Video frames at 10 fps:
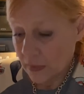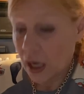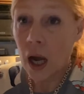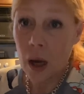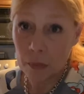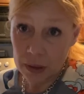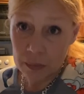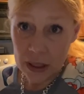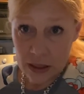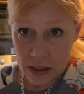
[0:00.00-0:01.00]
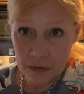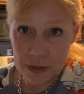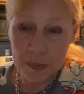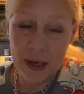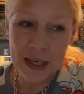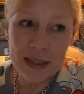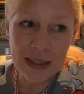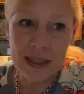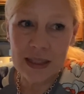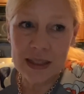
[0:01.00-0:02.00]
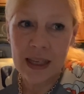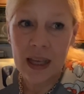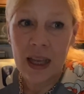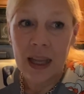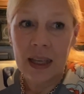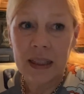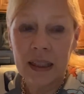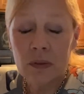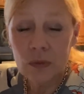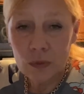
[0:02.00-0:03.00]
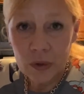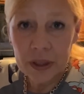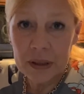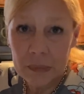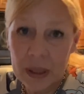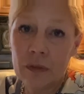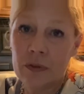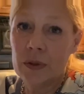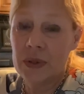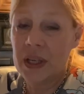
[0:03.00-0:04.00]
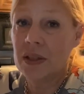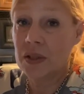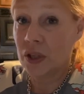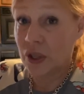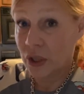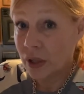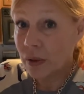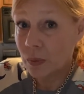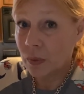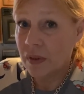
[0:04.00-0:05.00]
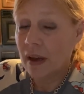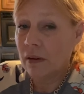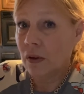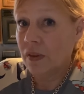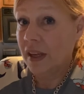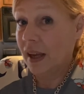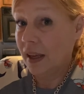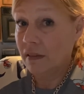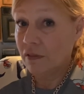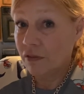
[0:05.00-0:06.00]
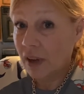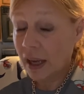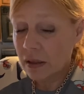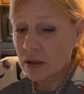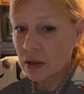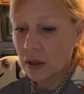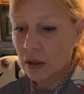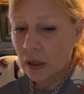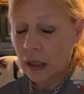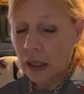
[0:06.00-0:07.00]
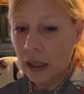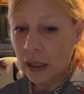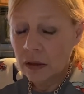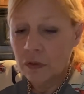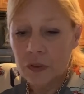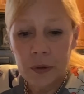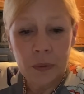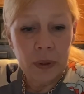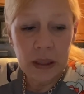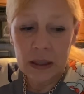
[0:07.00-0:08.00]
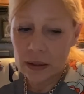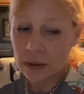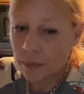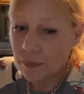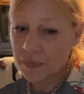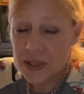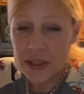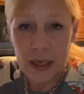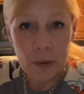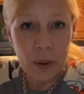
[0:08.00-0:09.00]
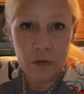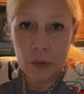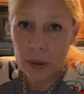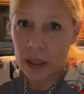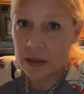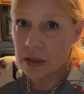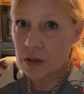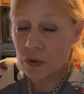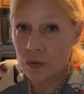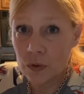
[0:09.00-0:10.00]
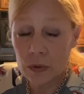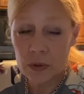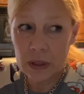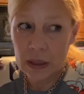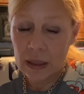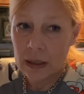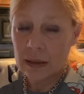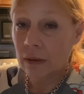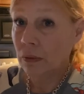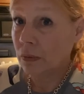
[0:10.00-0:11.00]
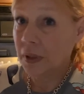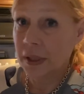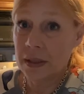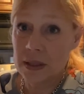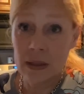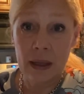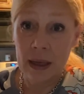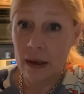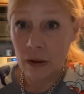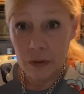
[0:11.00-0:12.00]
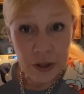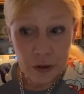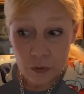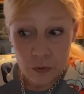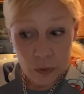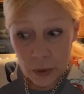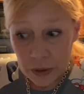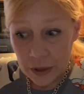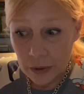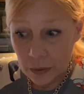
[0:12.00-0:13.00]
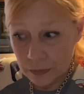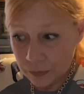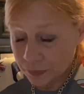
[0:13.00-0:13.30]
complement of spices can really make food taste good without all the added fat. And if you stay away from processed food, not only is it a lot healthier for you,